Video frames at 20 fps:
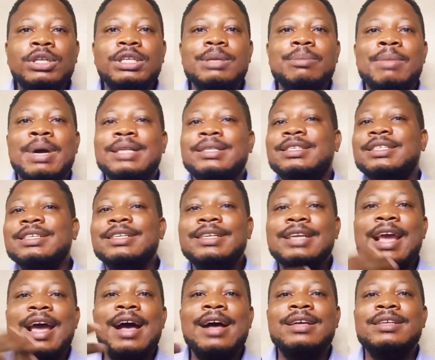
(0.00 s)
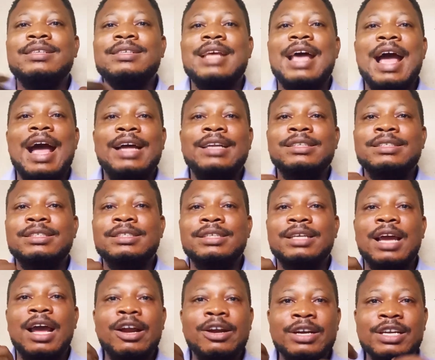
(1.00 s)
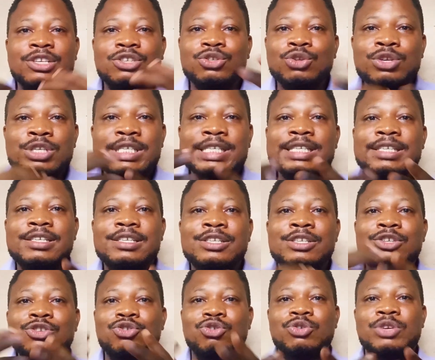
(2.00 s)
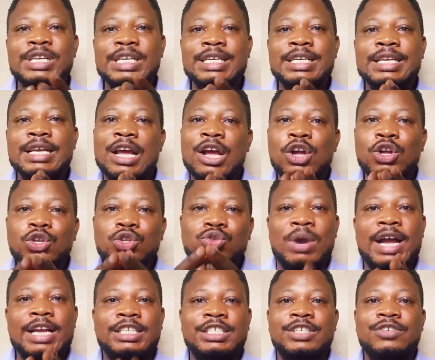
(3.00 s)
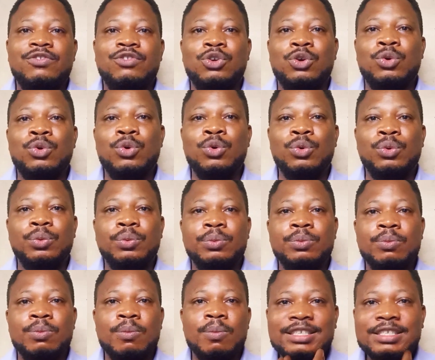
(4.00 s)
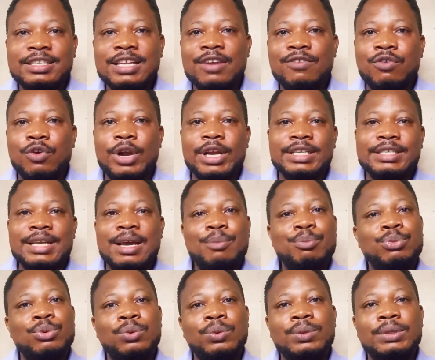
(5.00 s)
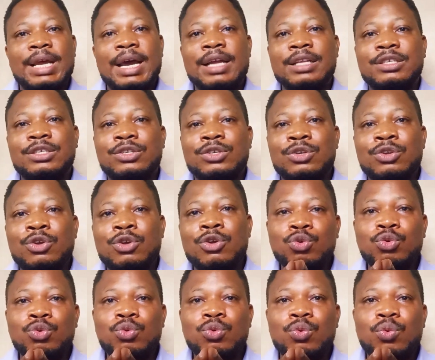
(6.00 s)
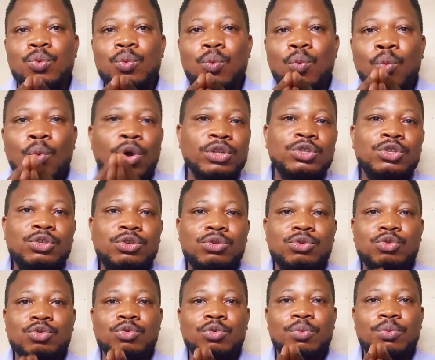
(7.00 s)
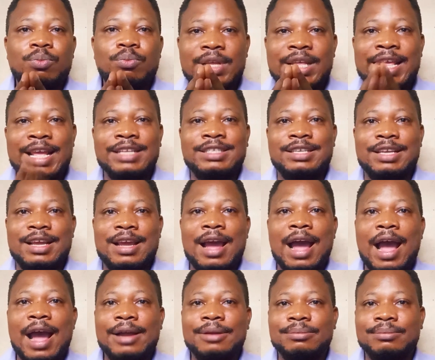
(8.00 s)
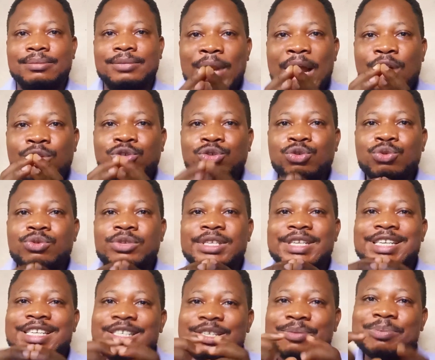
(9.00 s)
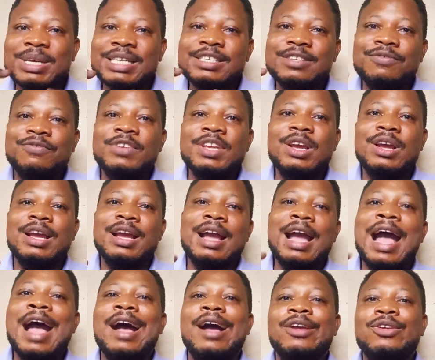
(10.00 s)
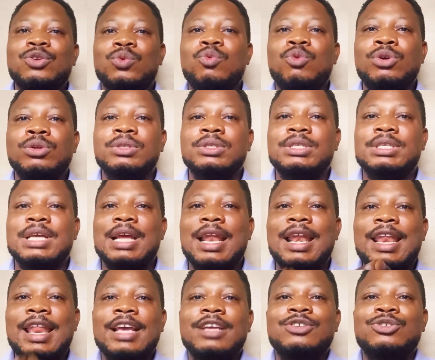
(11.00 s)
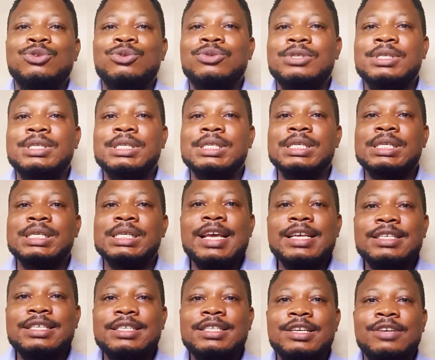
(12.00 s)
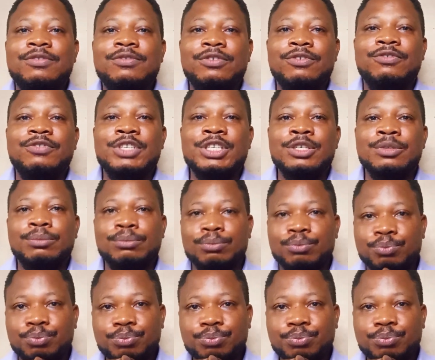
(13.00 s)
all the materials and resources you need to achieve your goal. Let's take, for example, that you want to get a car. You now choose the specific car you want, Lexus ES350.